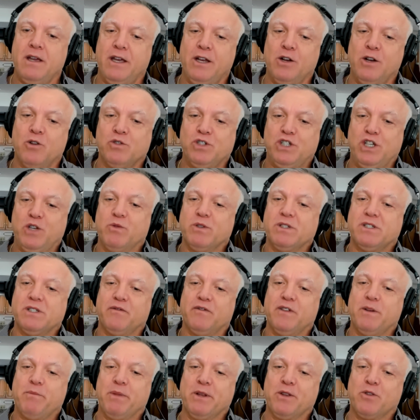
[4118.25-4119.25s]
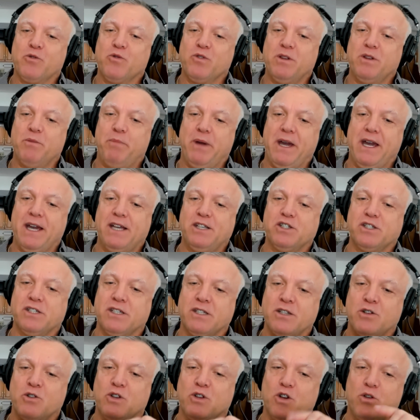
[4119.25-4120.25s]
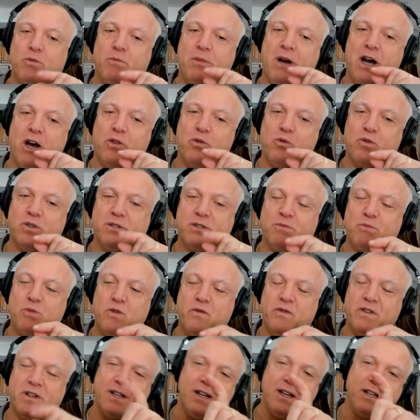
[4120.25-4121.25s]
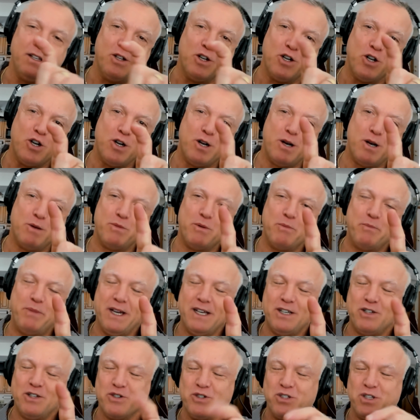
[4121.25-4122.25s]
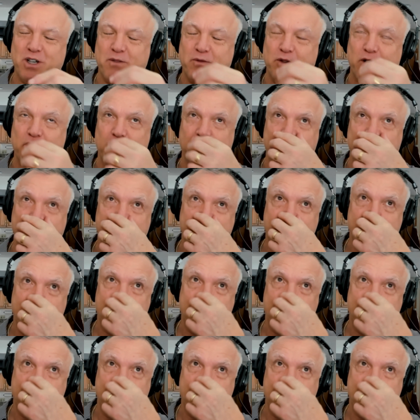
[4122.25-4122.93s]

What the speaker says: and she was flipping through the pages, and her little mouth was moving, and I took a couple pictures of her.